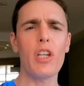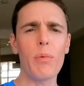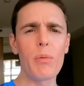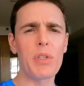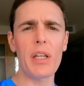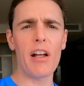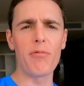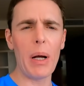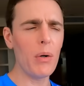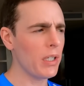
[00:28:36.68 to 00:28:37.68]
cheap rooms didn't
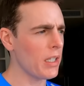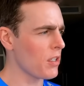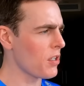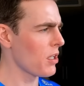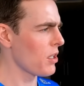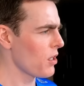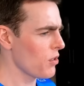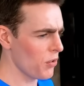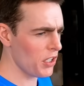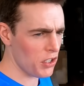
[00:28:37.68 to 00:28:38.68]
have balconies.
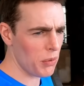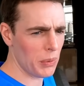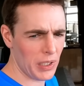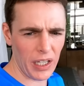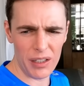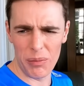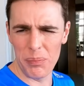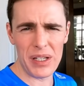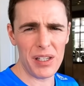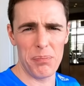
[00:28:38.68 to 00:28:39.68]
So this is what we're getting. We're
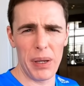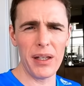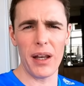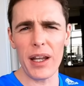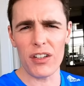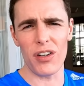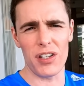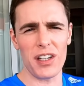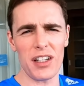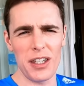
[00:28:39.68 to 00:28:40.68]
basically paying an extra
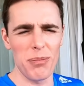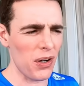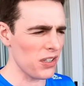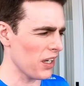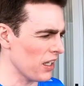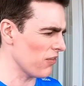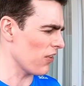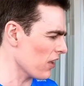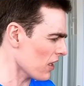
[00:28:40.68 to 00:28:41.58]
60 bucks a night for